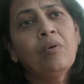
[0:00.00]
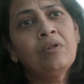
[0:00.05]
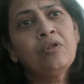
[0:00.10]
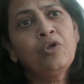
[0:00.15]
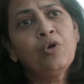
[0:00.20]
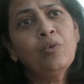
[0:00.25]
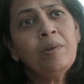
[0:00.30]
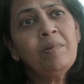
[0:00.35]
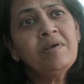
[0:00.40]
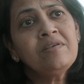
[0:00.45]

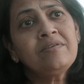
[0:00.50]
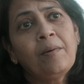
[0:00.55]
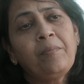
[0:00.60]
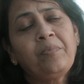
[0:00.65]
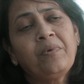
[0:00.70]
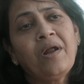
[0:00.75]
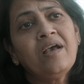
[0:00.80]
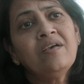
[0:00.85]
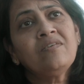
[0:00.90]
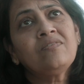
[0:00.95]
You will be
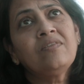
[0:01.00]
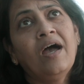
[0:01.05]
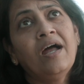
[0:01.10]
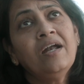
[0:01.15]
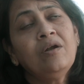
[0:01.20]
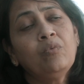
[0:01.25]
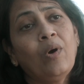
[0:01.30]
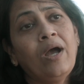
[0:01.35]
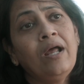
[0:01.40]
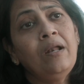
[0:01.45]
surprised
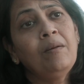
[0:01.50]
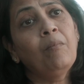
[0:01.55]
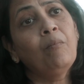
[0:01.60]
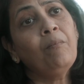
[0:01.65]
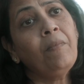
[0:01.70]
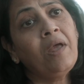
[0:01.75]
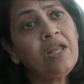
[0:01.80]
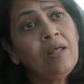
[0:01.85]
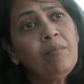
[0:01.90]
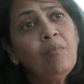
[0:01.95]
that while
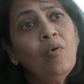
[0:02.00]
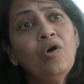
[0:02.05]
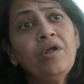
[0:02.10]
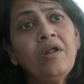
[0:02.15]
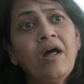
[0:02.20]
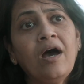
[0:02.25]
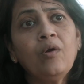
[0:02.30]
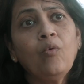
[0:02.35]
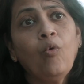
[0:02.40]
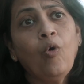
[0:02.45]
many more
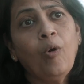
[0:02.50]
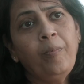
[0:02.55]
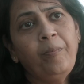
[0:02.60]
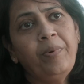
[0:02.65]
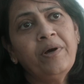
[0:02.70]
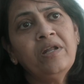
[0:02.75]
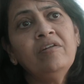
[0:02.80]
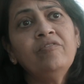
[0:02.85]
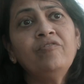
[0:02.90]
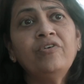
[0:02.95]
are
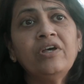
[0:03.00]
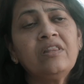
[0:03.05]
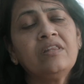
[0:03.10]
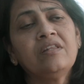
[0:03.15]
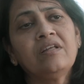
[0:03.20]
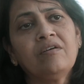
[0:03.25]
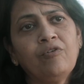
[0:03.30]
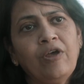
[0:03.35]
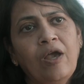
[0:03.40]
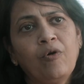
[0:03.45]
open with
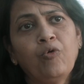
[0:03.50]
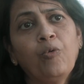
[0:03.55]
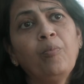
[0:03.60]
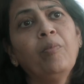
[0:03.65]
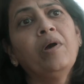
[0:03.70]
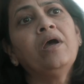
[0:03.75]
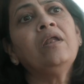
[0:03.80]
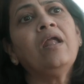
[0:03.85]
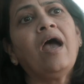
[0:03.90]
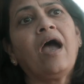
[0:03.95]
a
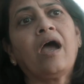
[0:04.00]
woman